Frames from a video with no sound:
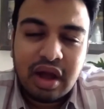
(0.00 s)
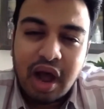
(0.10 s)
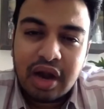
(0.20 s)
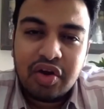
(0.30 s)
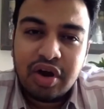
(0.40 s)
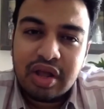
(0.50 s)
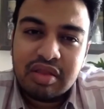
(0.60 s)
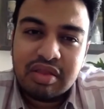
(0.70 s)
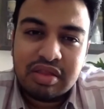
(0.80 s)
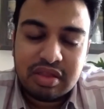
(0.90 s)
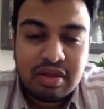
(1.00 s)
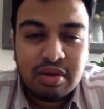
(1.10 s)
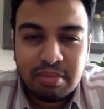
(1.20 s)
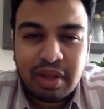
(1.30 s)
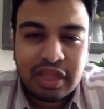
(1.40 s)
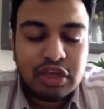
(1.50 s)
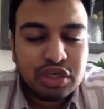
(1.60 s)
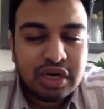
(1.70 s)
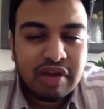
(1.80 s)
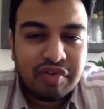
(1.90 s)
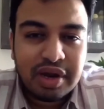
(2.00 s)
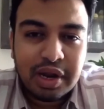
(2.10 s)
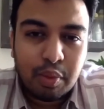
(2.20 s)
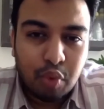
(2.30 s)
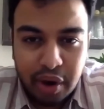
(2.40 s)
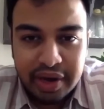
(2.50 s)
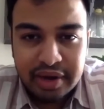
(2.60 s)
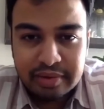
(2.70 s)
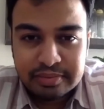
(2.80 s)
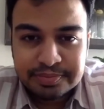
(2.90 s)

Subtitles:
hard drugs, I think you should definitely avoid.